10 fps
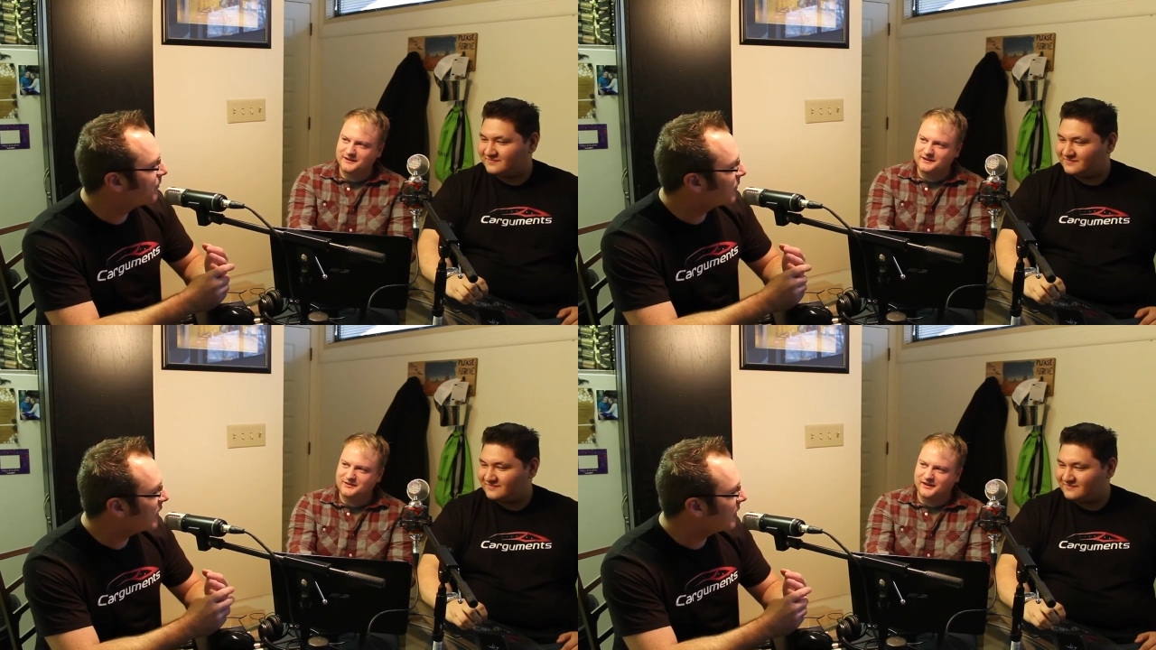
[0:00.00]

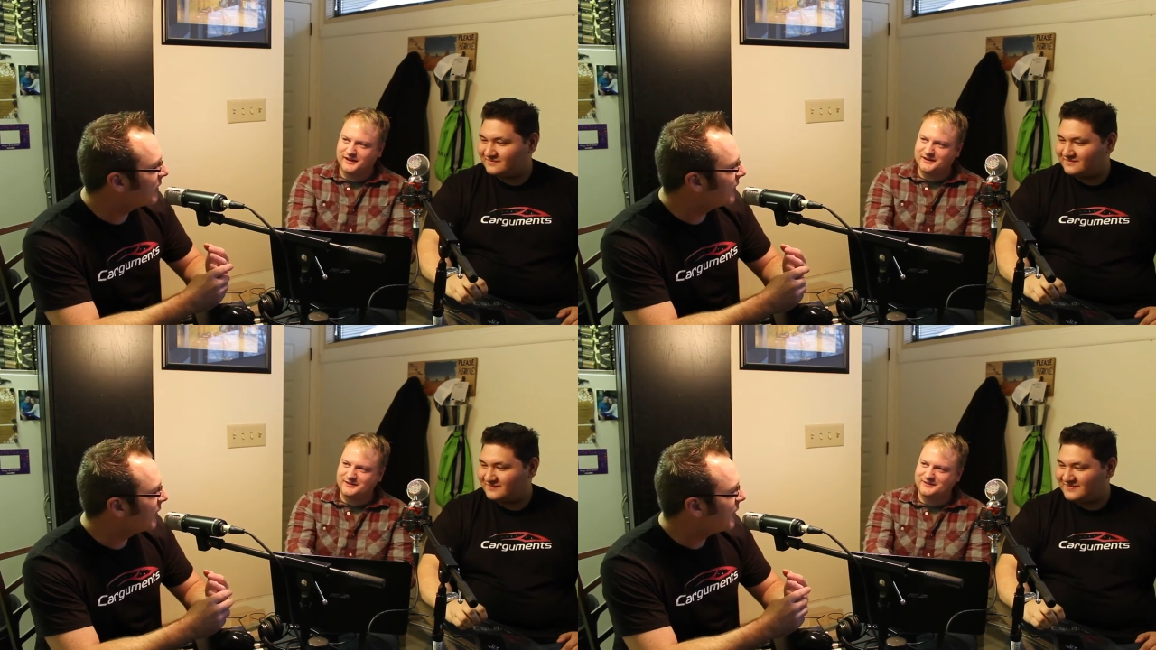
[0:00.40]

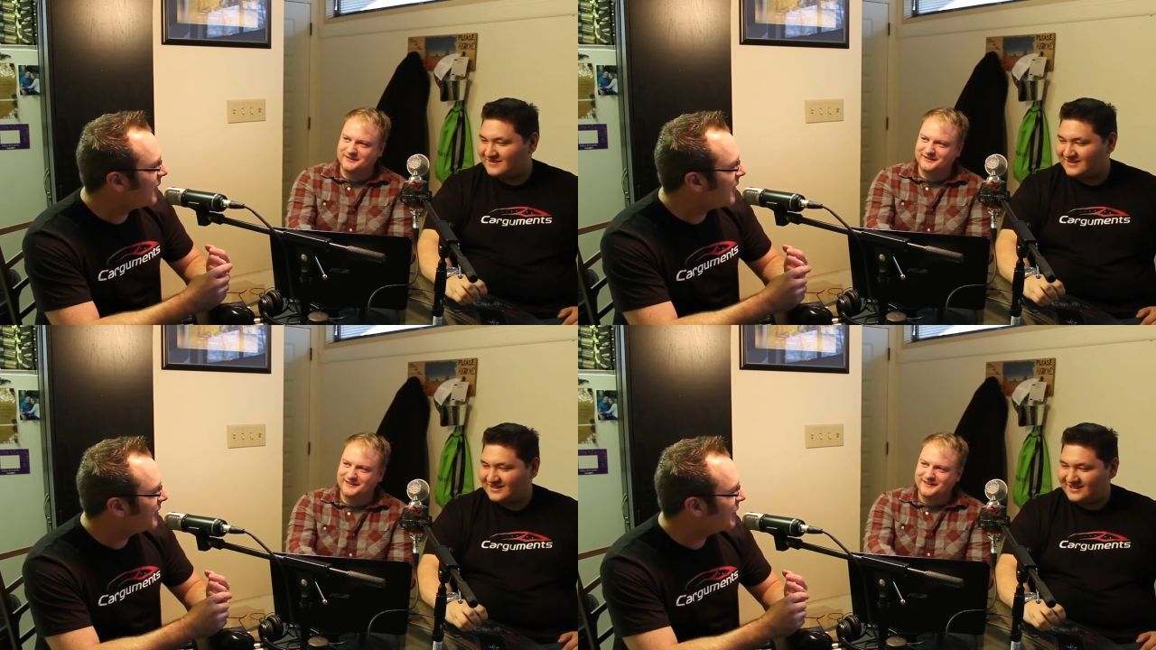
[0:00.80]
Speaker 1: Eli.
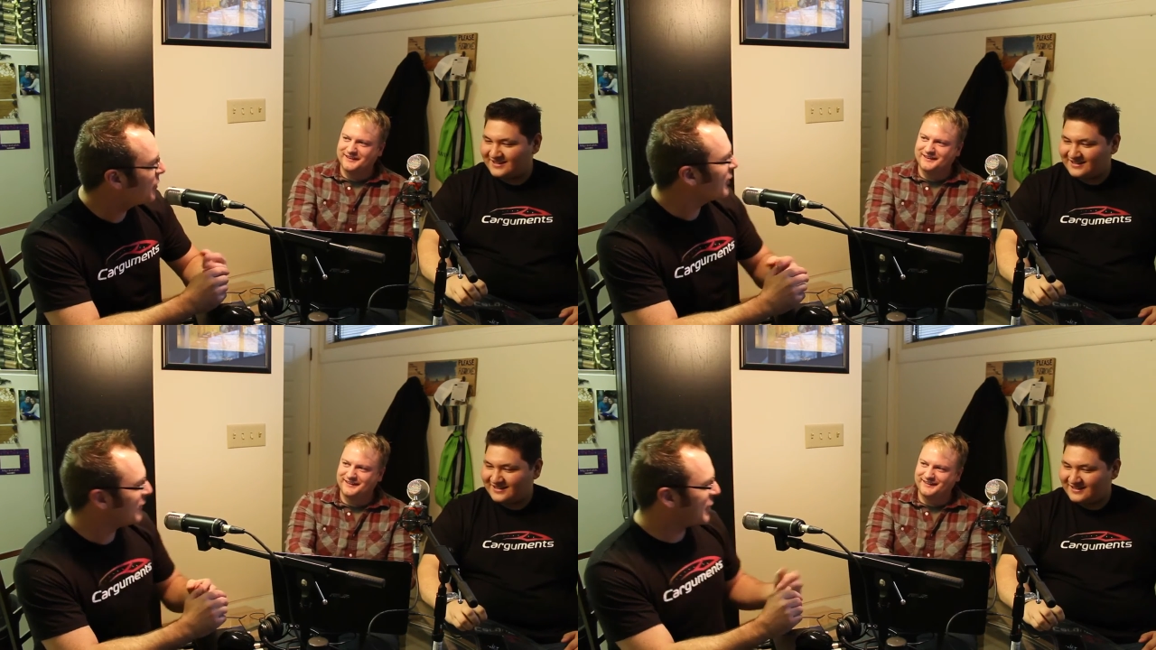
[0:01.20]
you
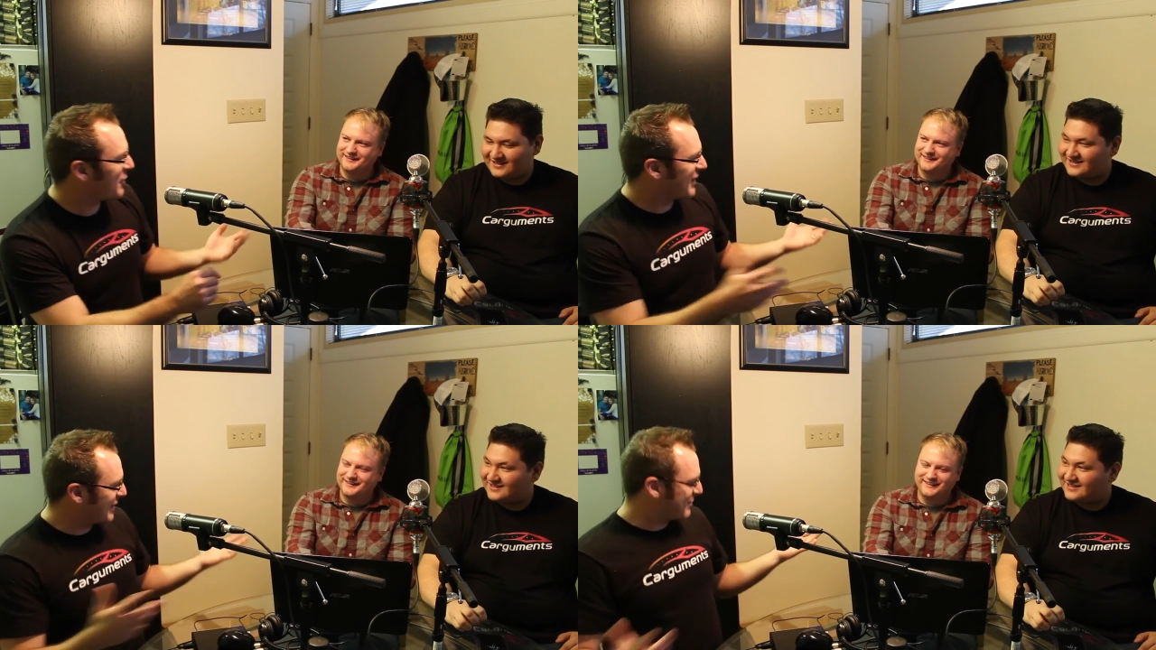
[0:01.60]
don't even
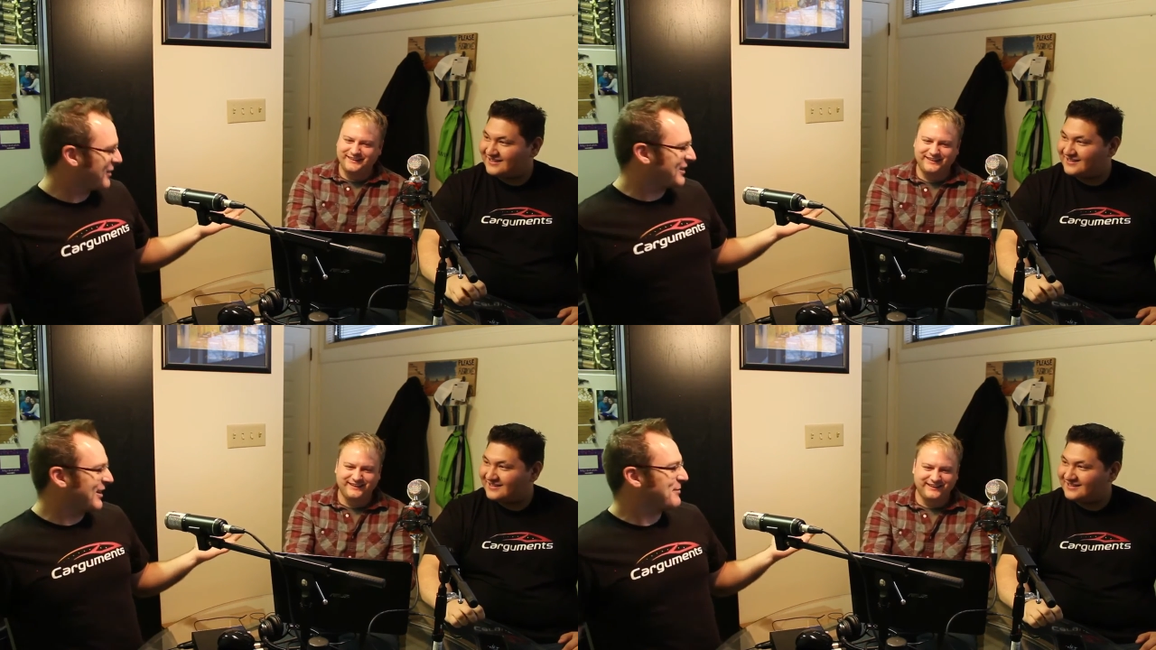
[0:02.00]
know anything
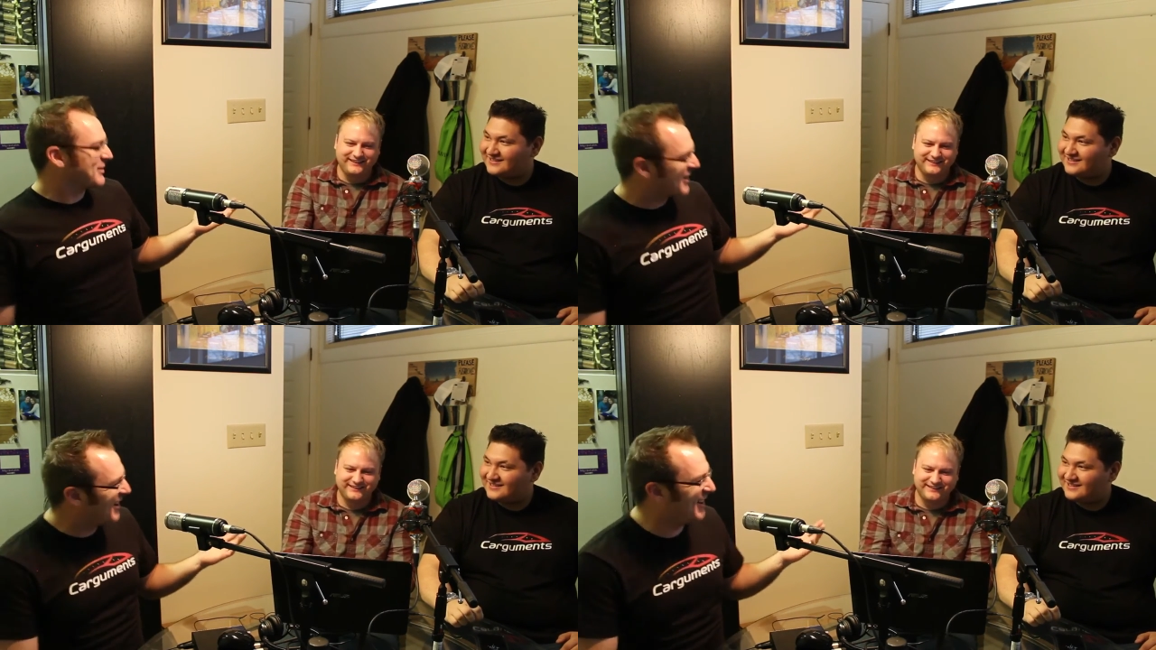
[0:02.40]
about
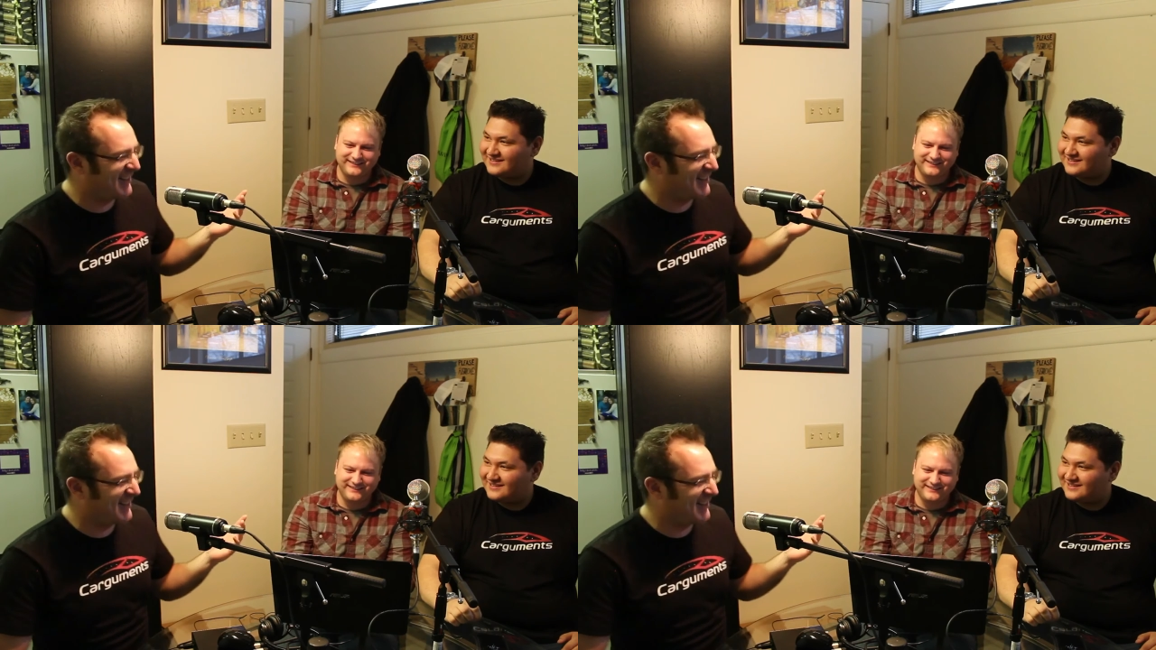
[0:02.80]
autonomous cars.